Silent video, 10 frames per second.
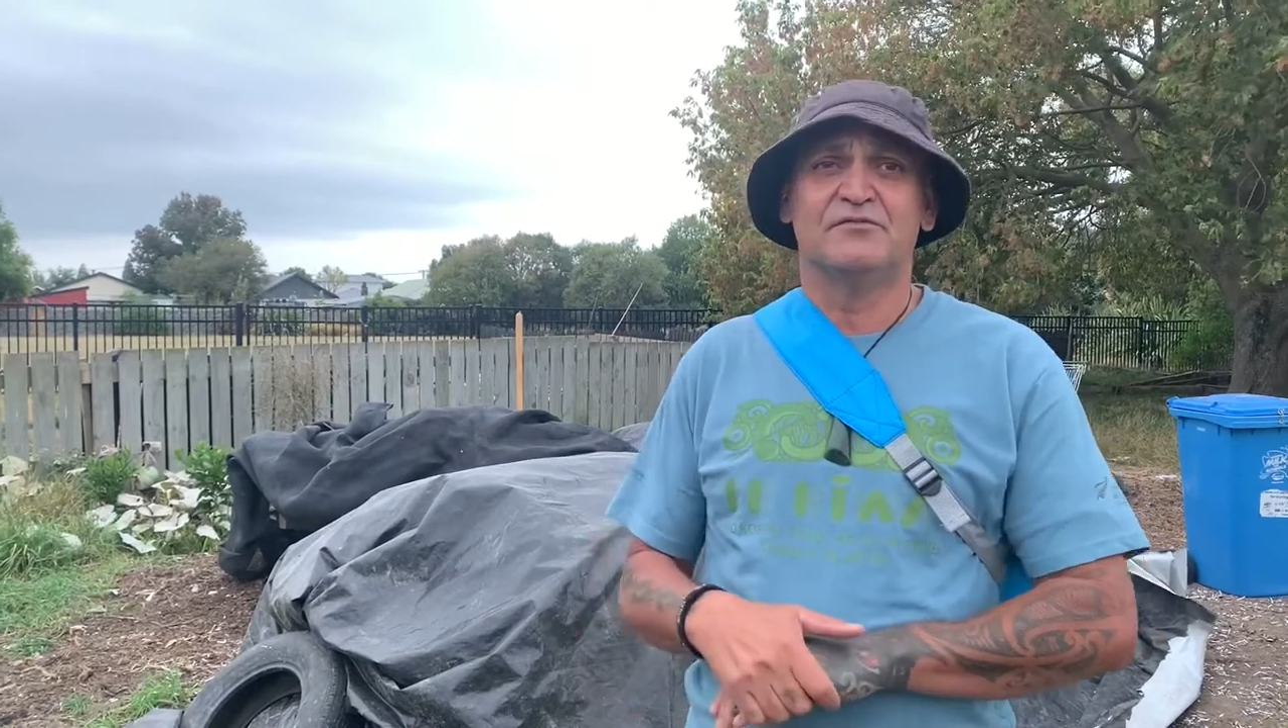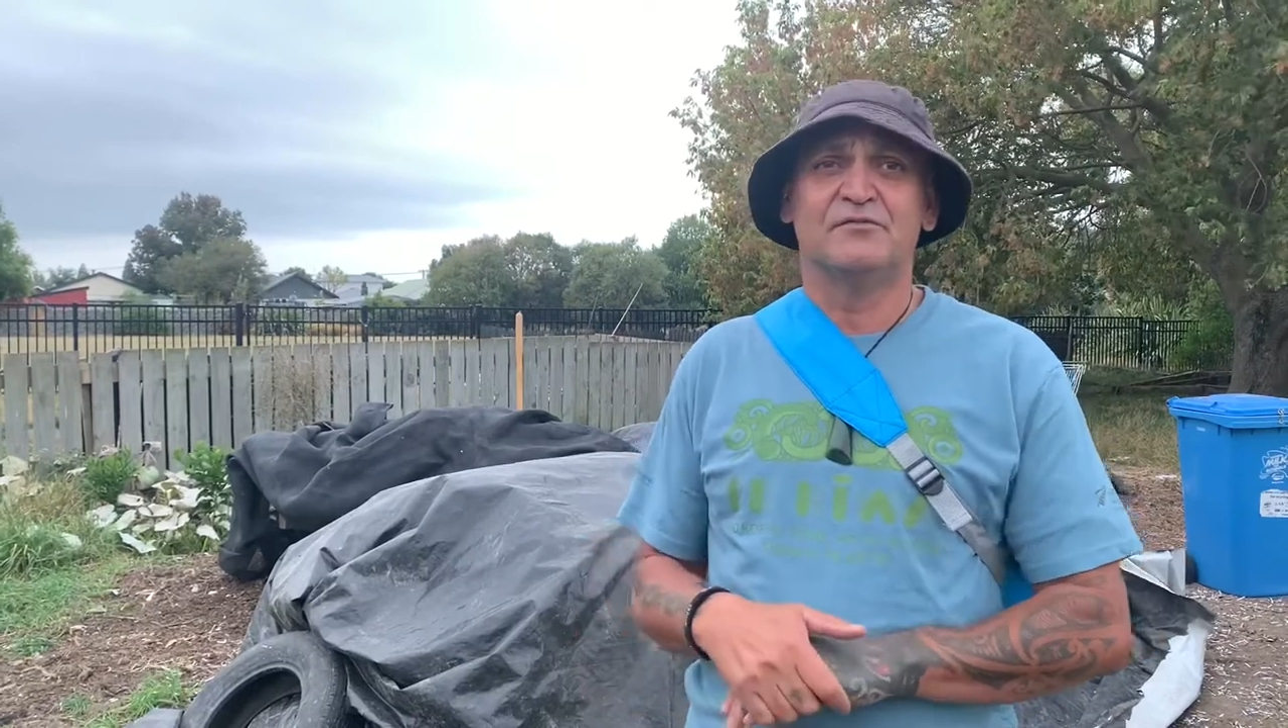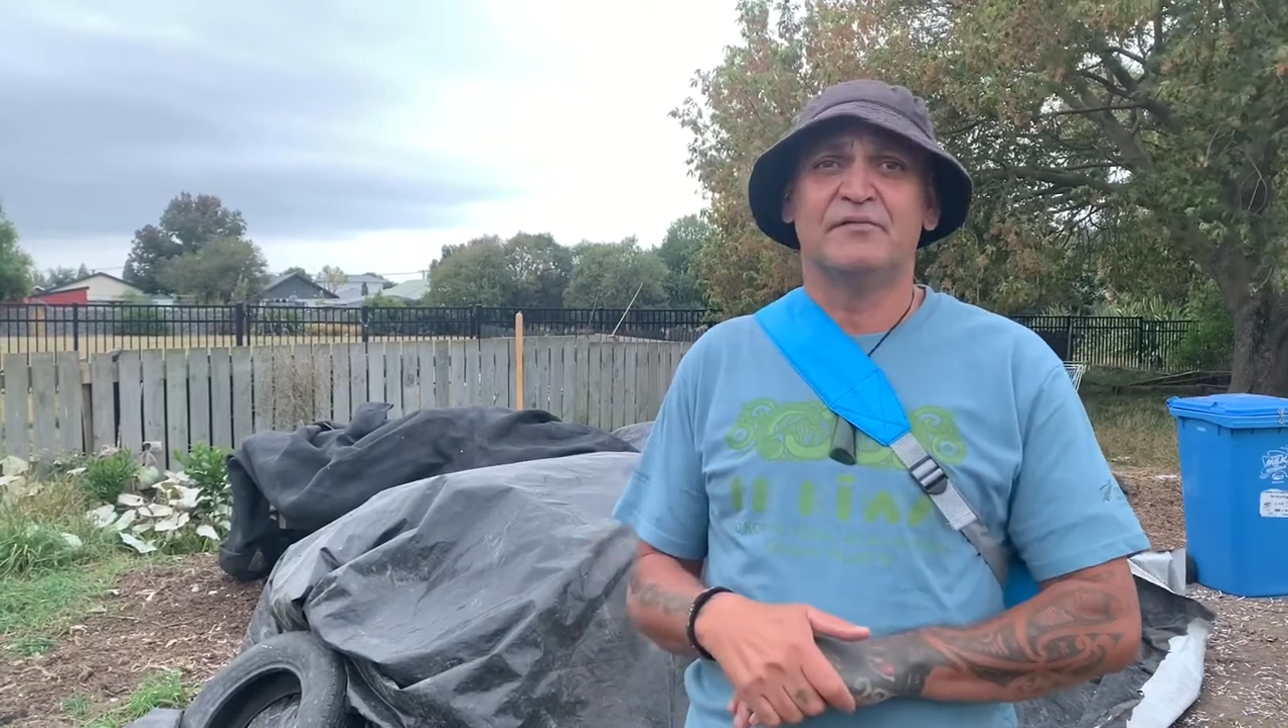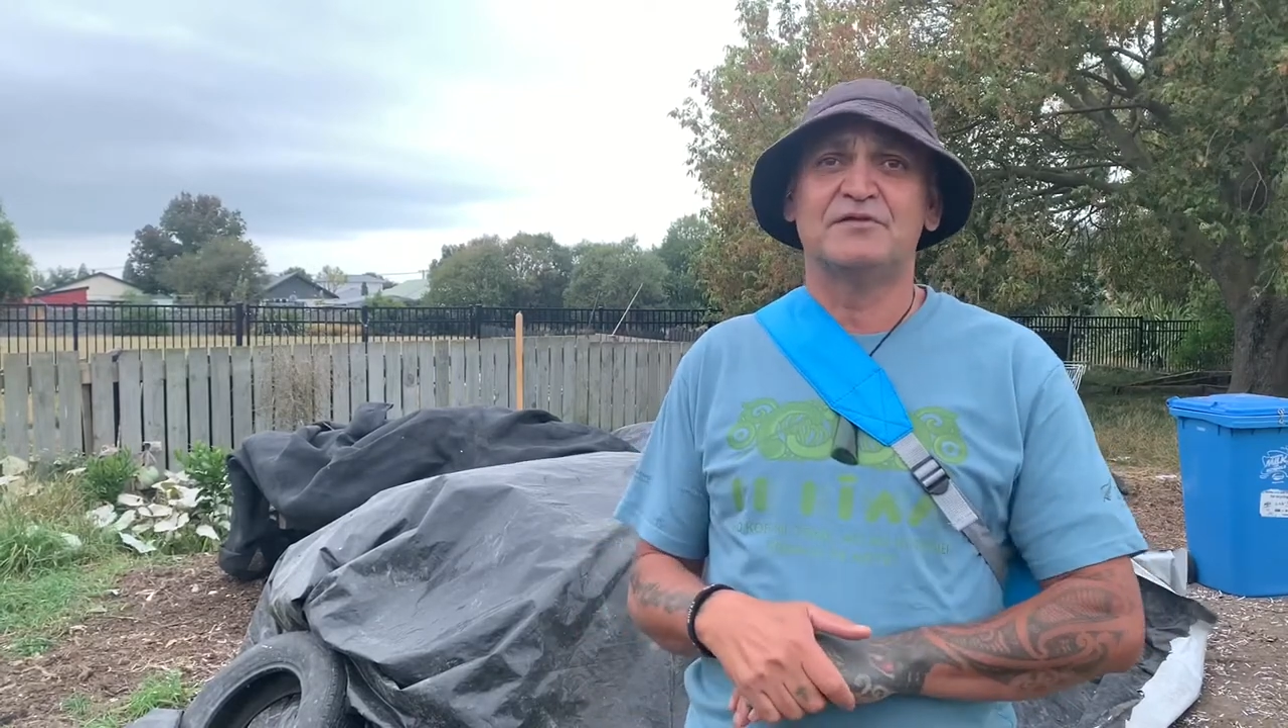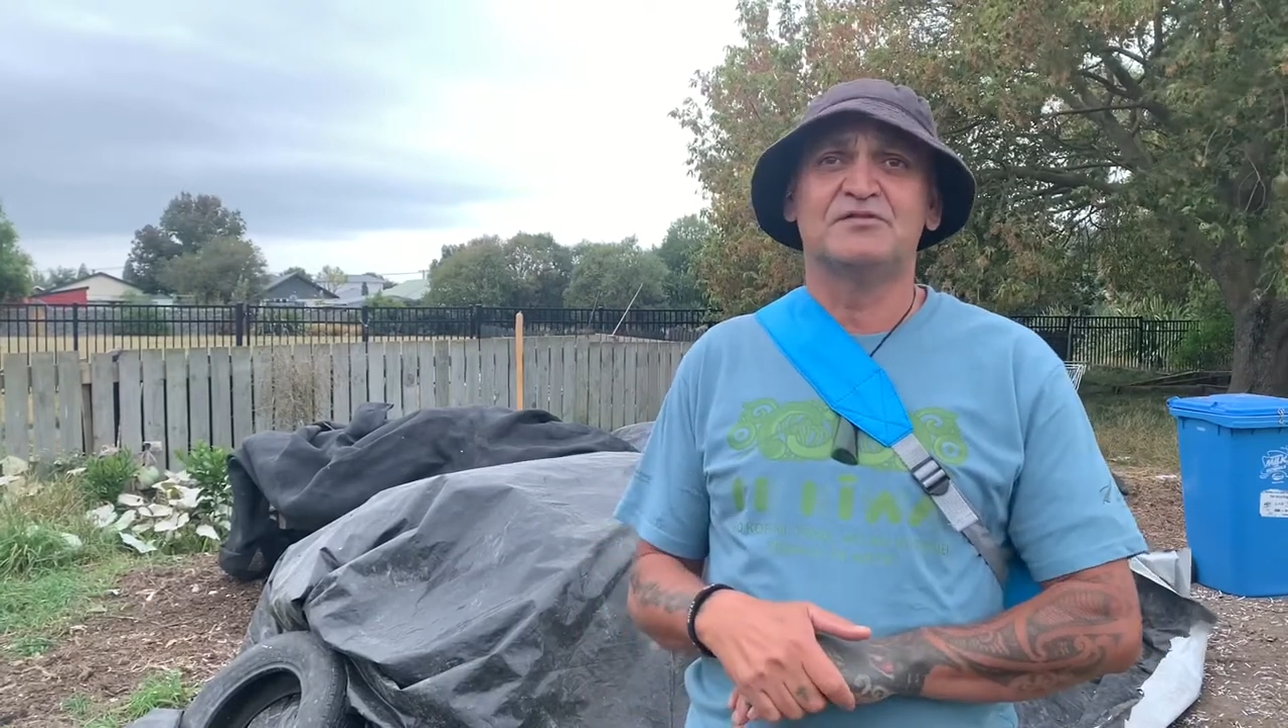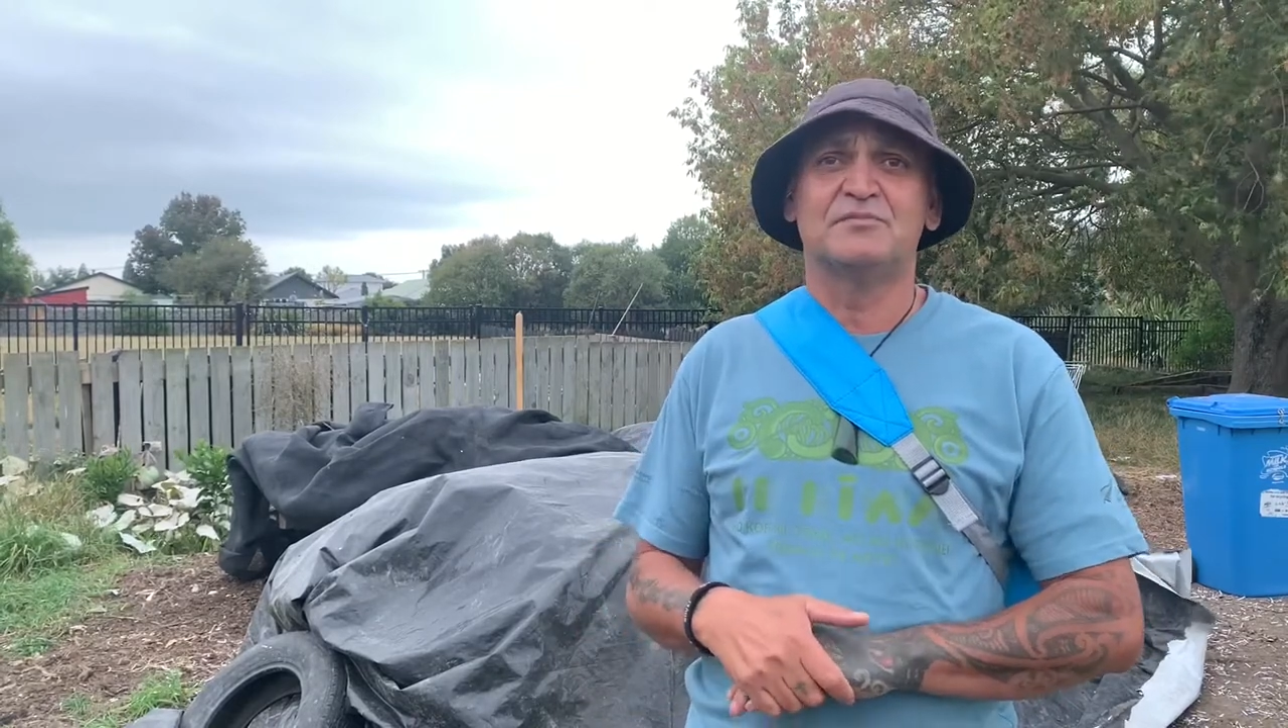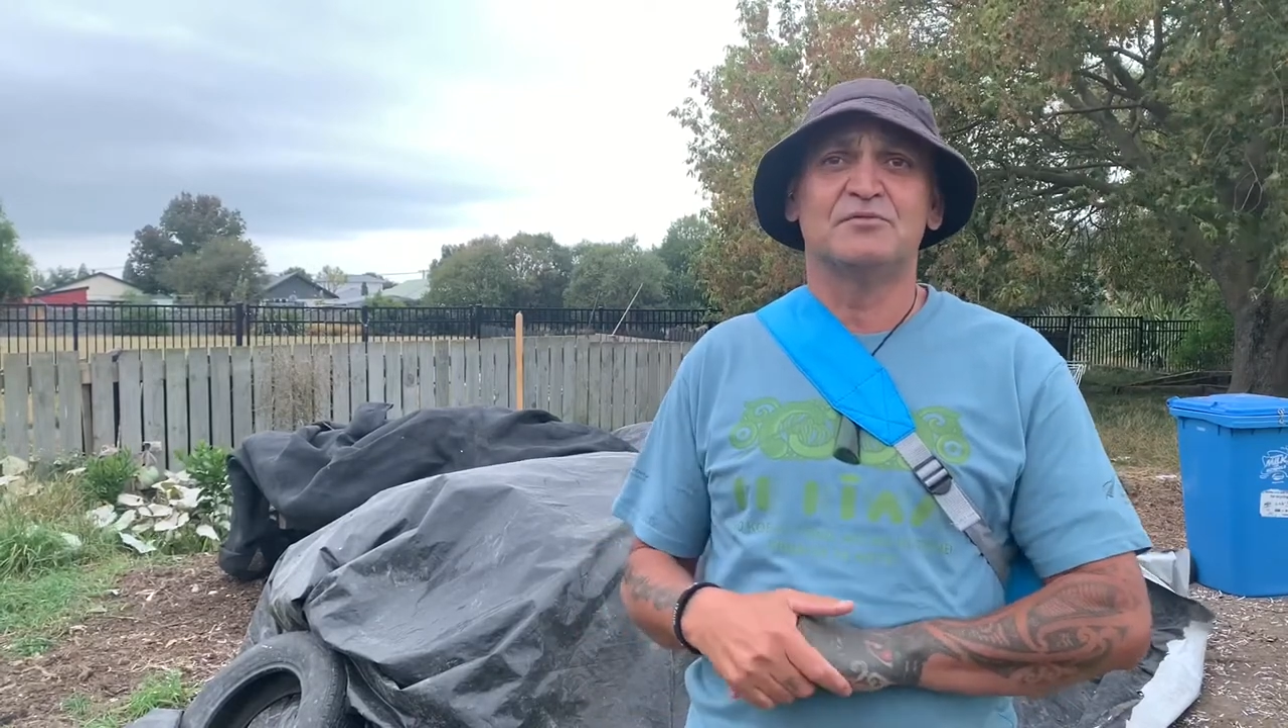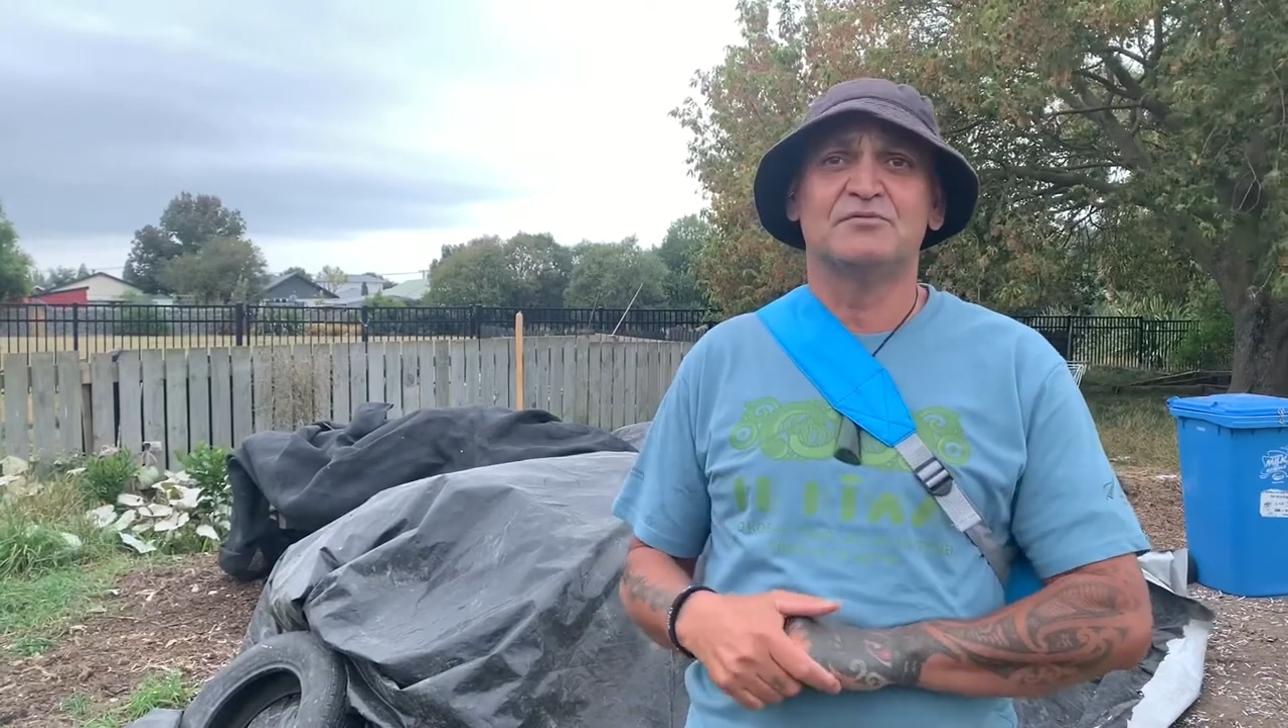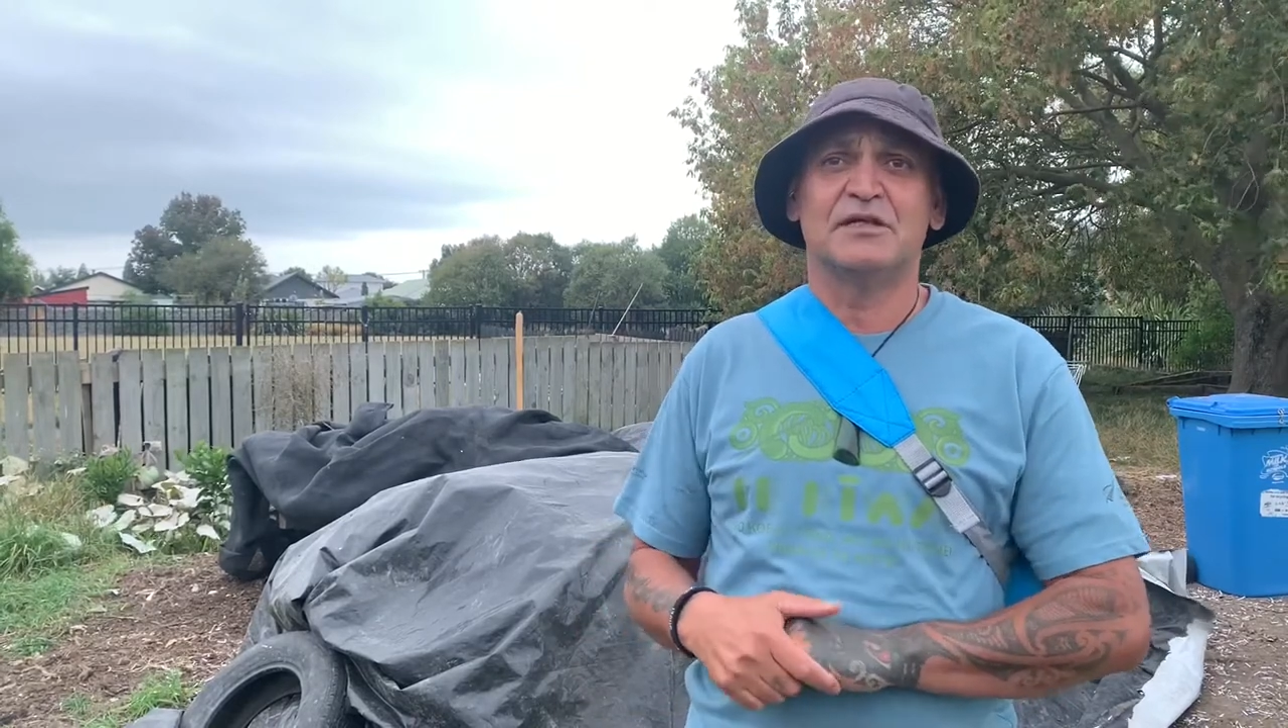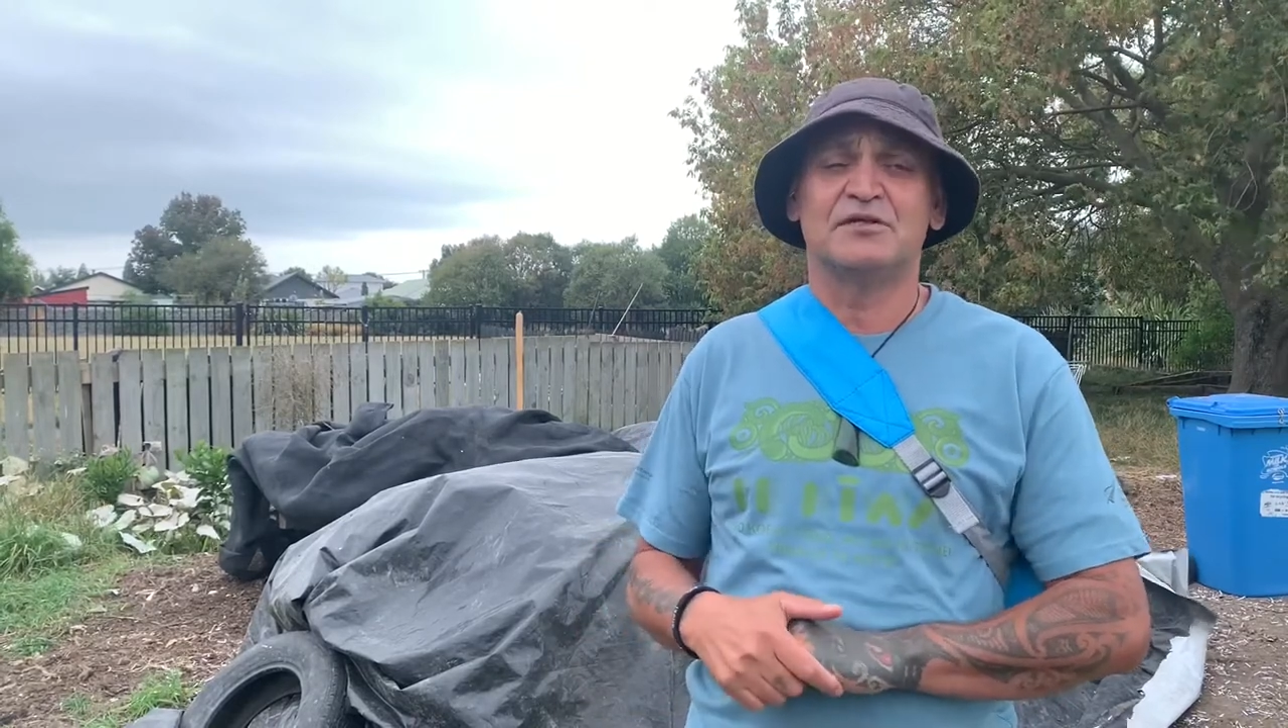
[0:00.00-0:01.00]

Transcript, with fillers: for vegetables